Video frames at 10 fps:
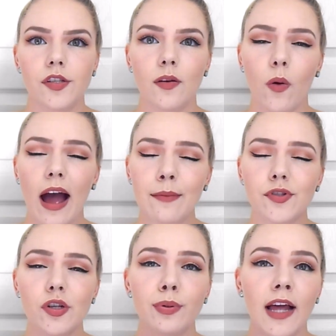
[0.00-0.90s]
So I'm
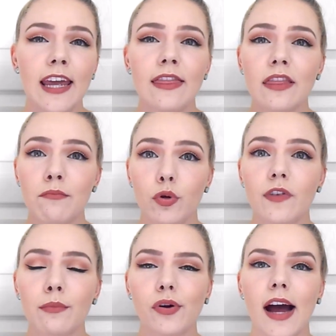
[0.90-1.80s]
super lucky that the
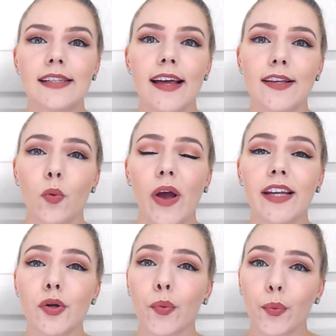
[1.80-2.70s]
moving process
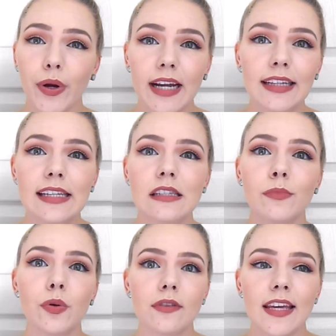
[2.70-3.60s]
went really
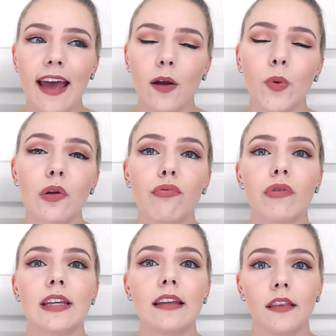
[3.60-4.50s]
smoothly and we
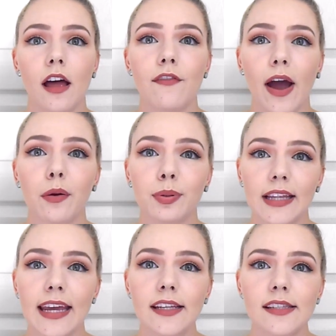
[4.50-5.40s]
really love our
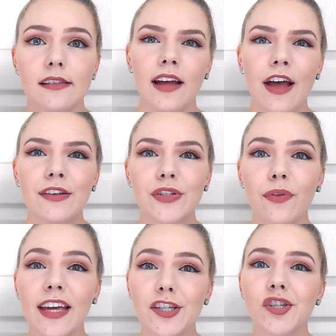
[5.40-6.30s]
place. So
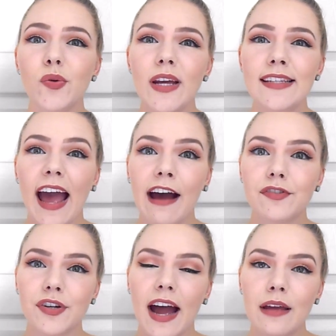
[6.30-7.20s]
then two weeks
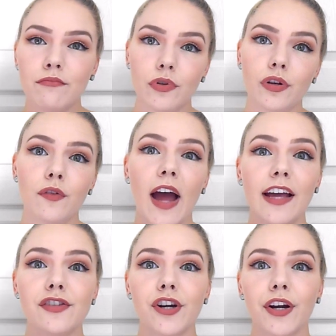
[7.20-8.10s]
after I moved,
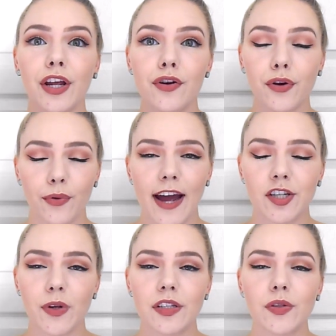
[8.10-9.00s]
I started
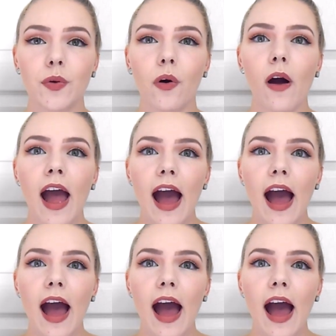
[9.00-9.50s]
graduate school.